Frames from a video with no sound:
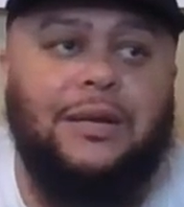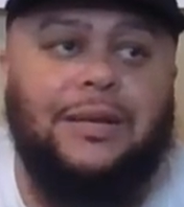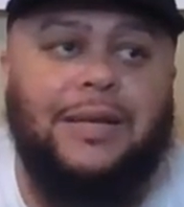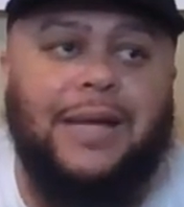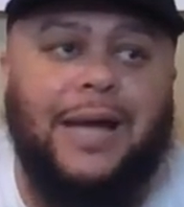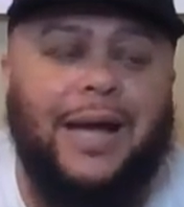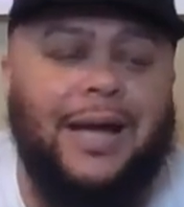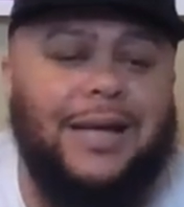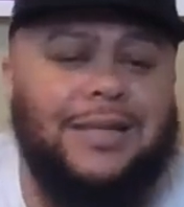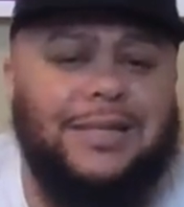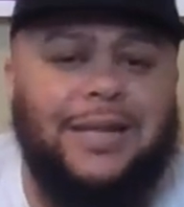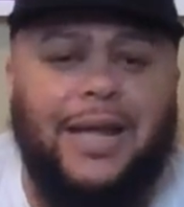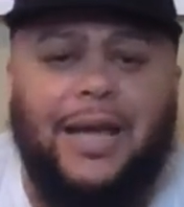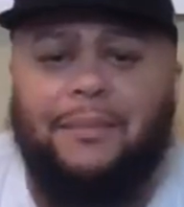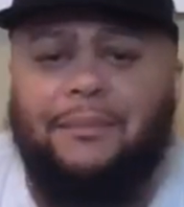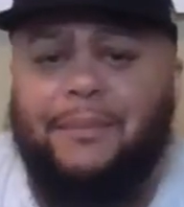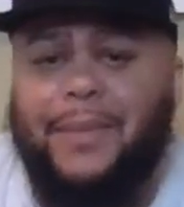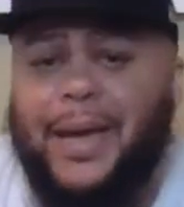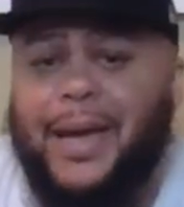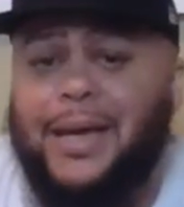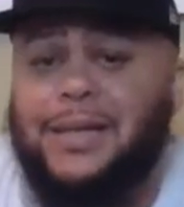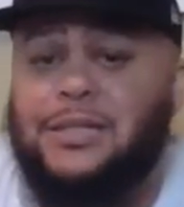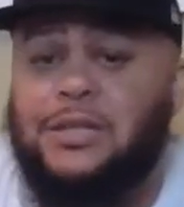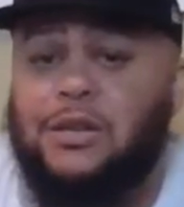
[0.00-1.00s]
guys like
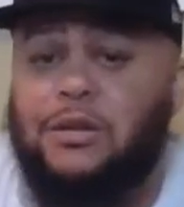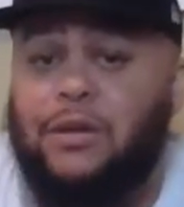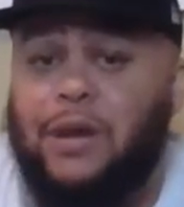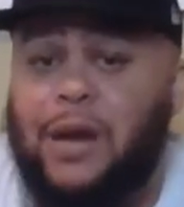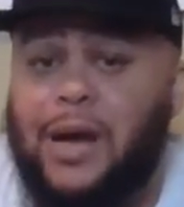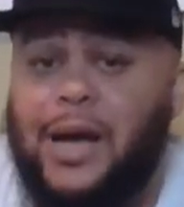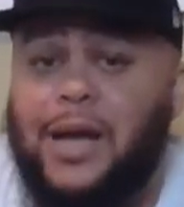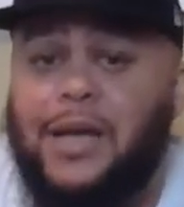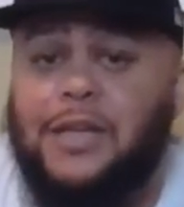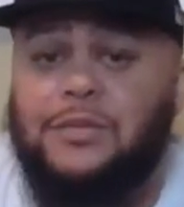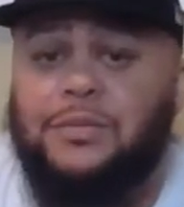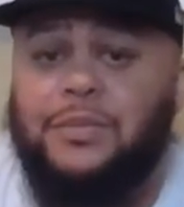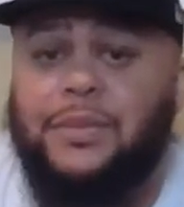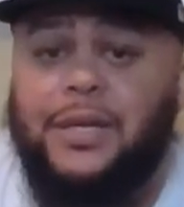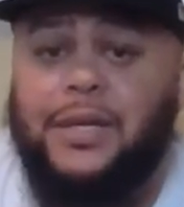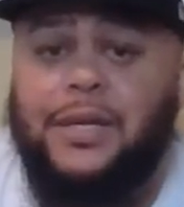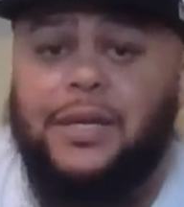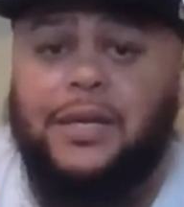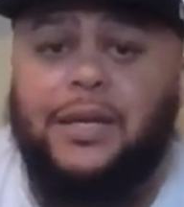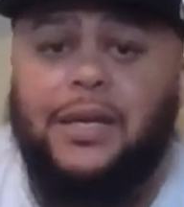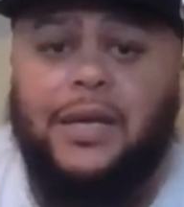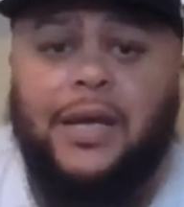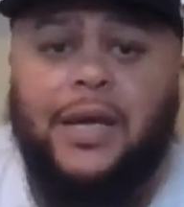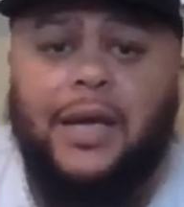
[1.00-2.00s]
Max
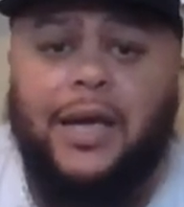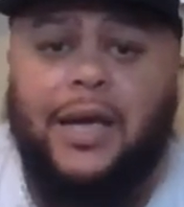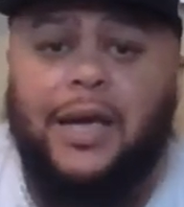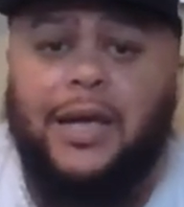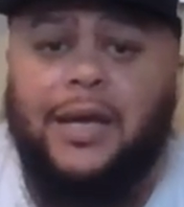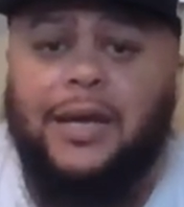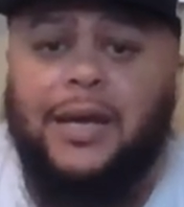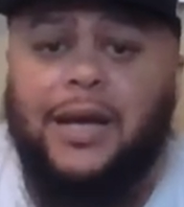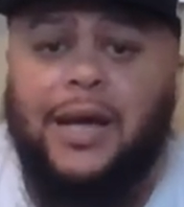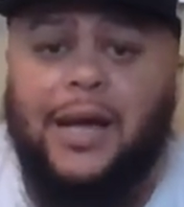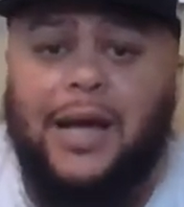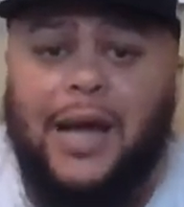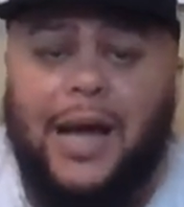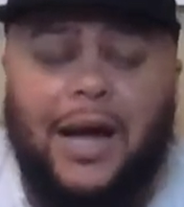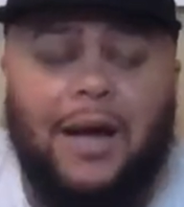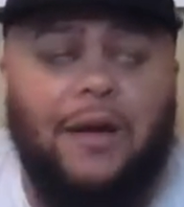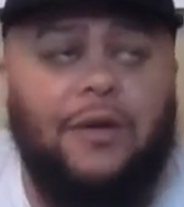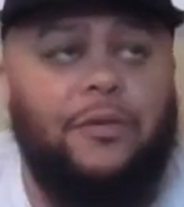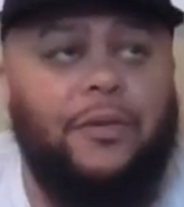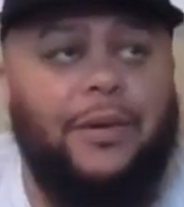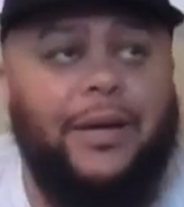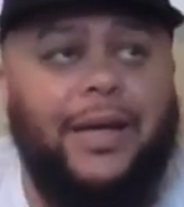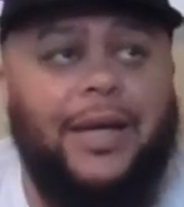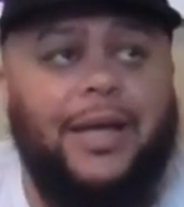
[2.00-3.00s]
Crosby and
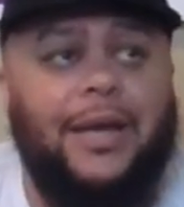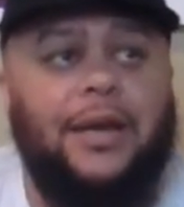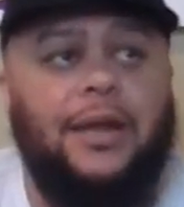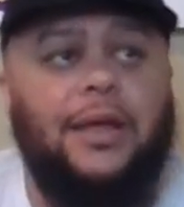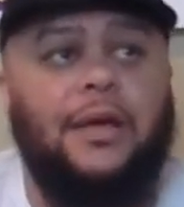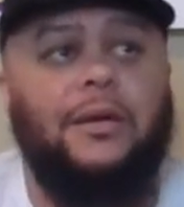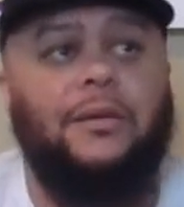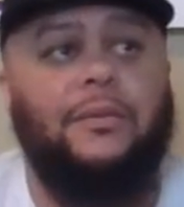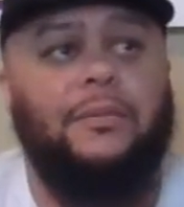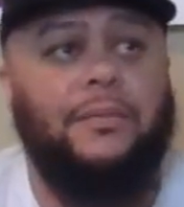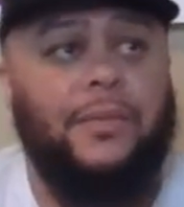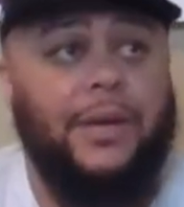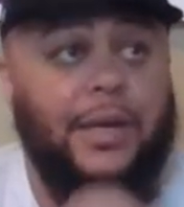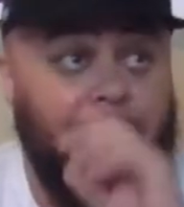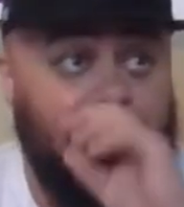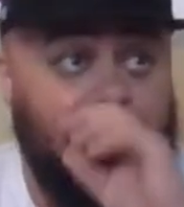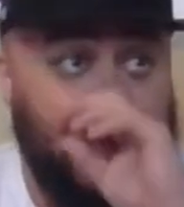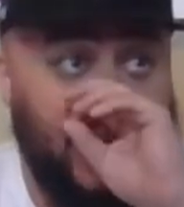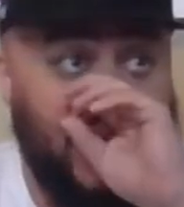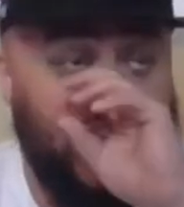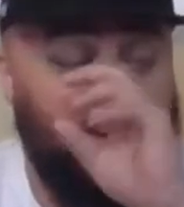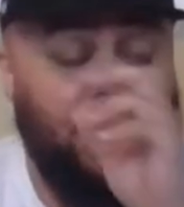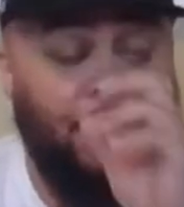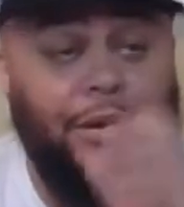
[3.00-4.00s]
Ngakoue and them,
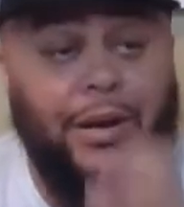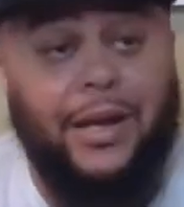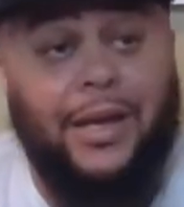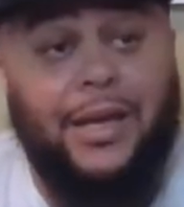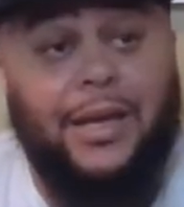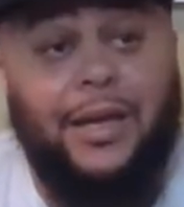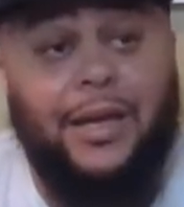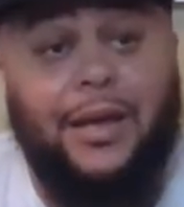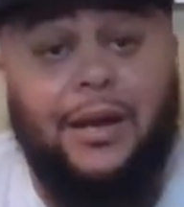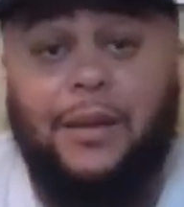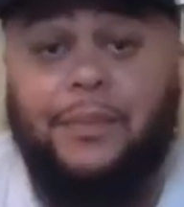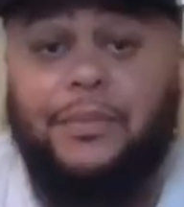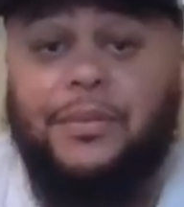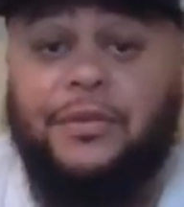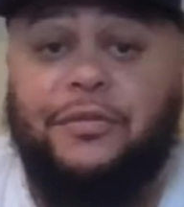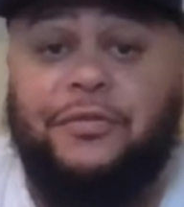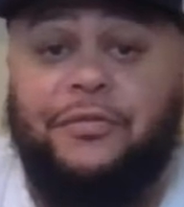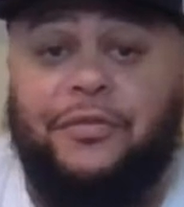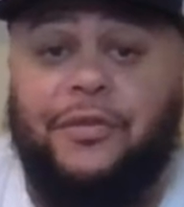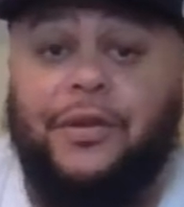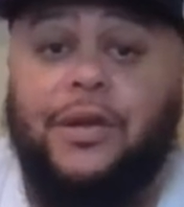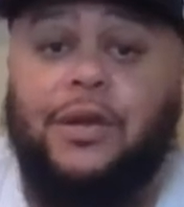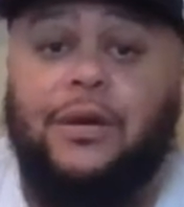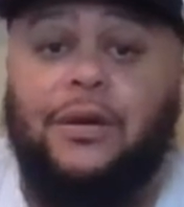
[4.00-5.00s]
they want to get up the
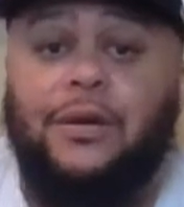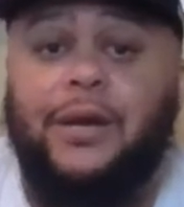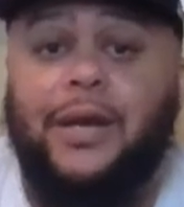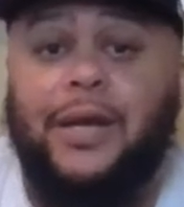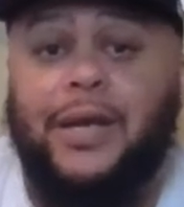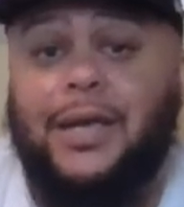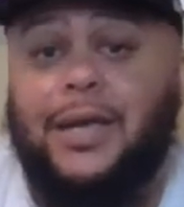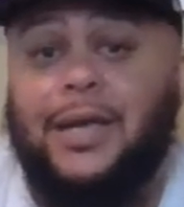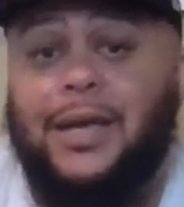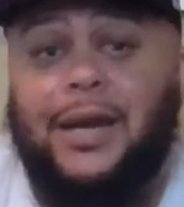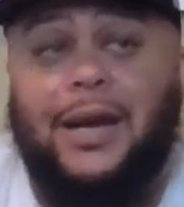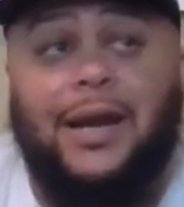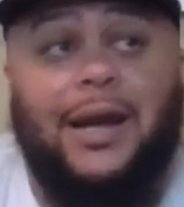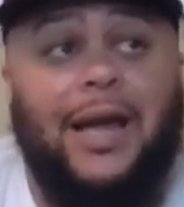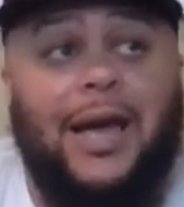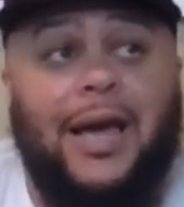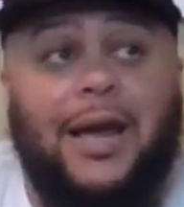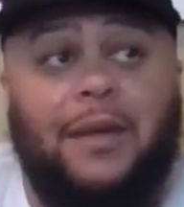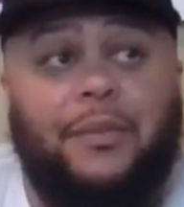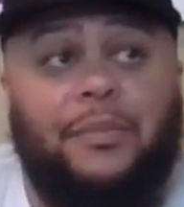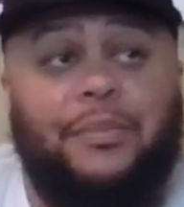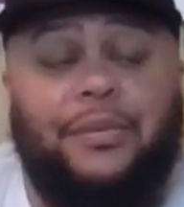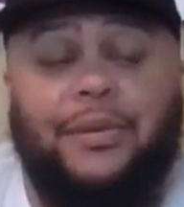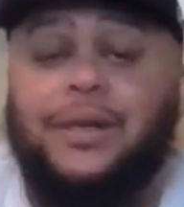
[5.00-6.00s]
field and get a
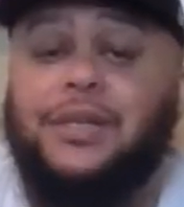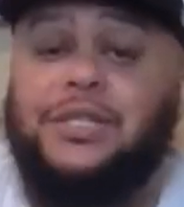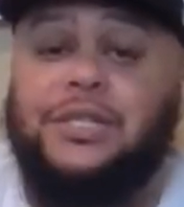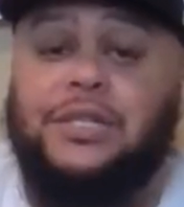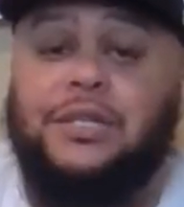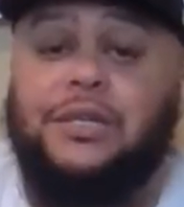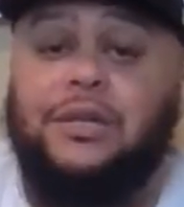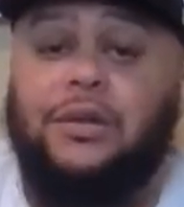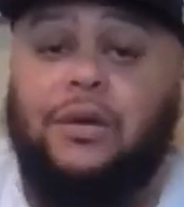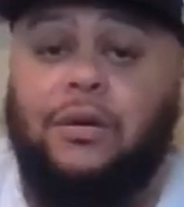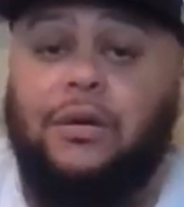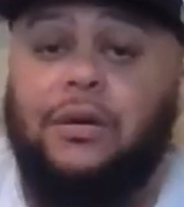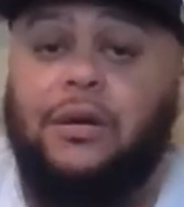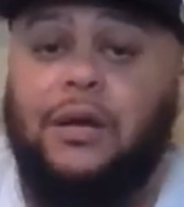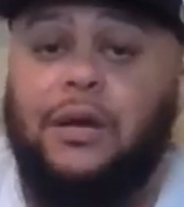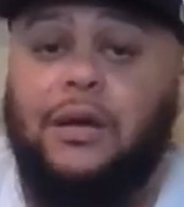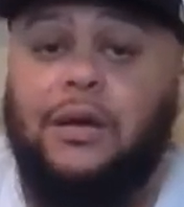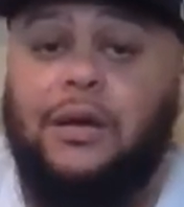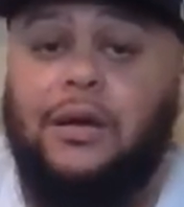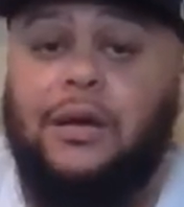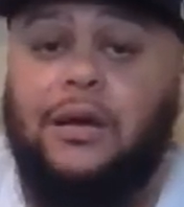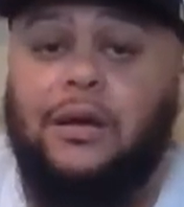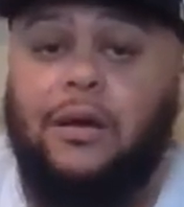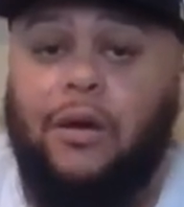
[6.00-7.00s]
lot of pressure
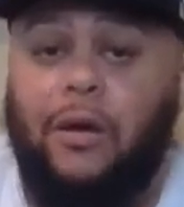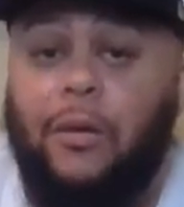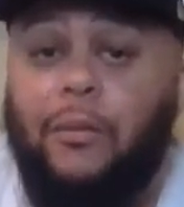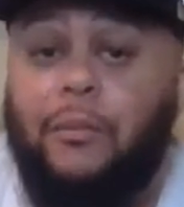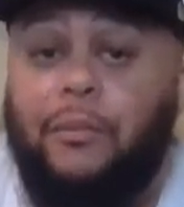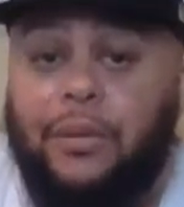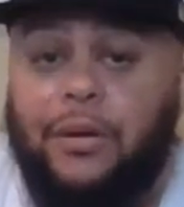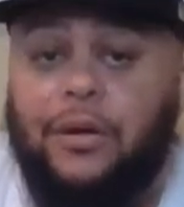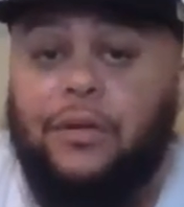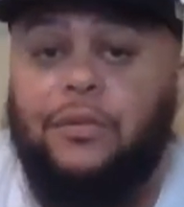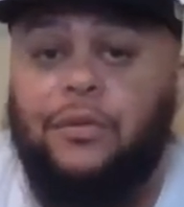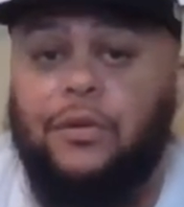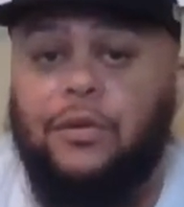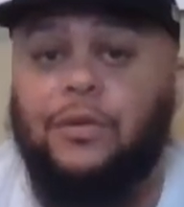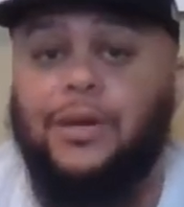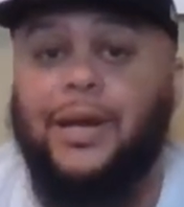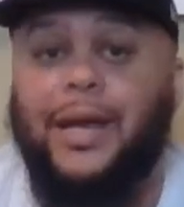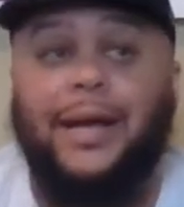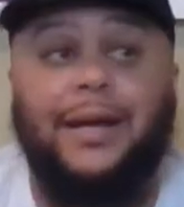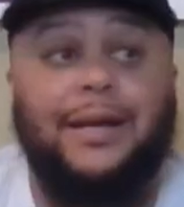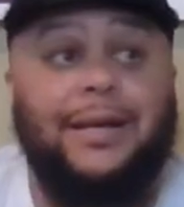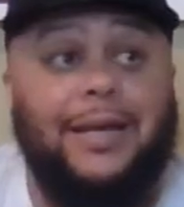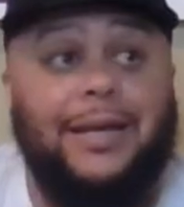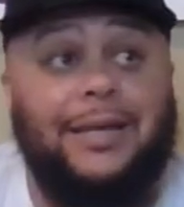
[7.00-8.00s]
on Burrow
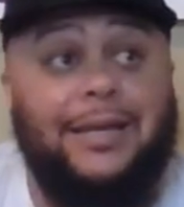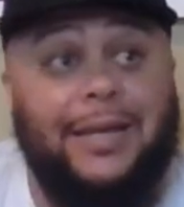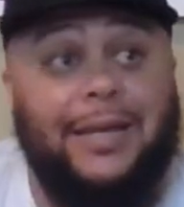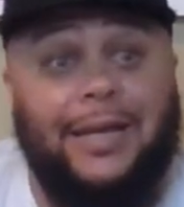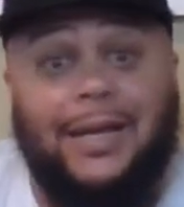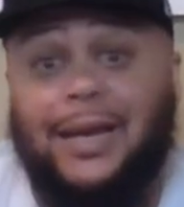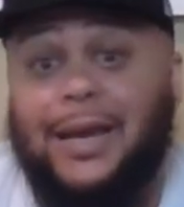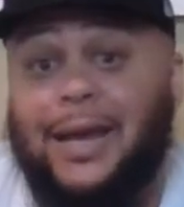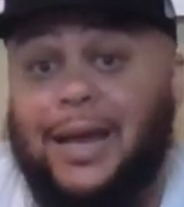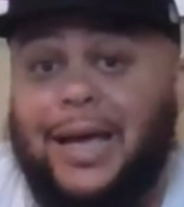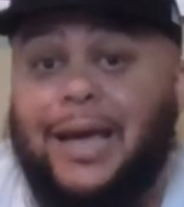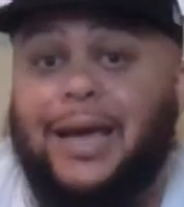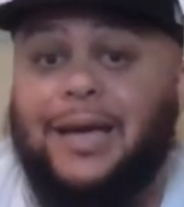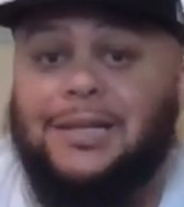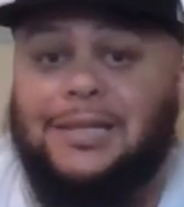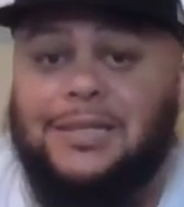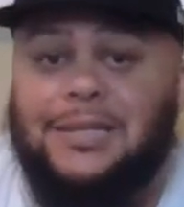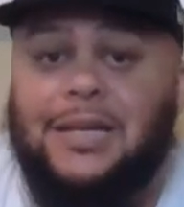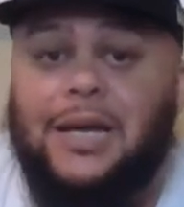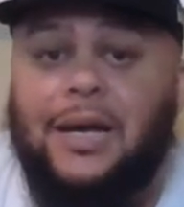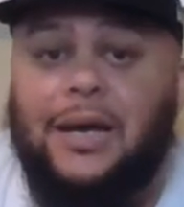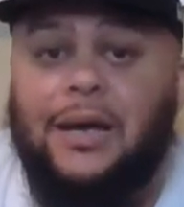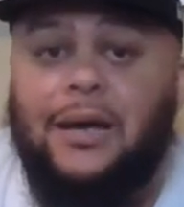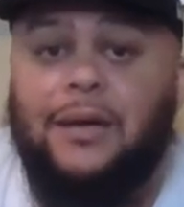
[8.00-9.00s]
like they did
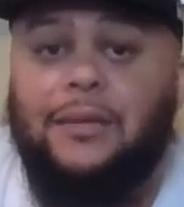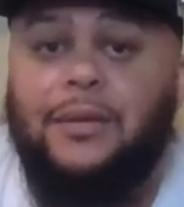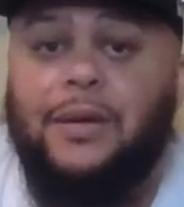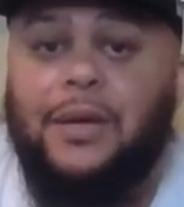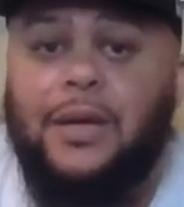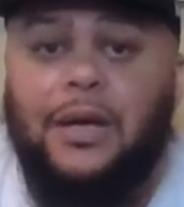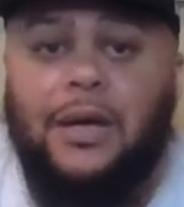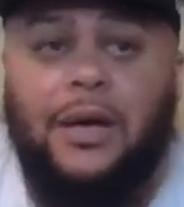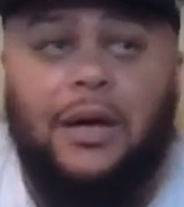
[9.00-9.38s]
last time.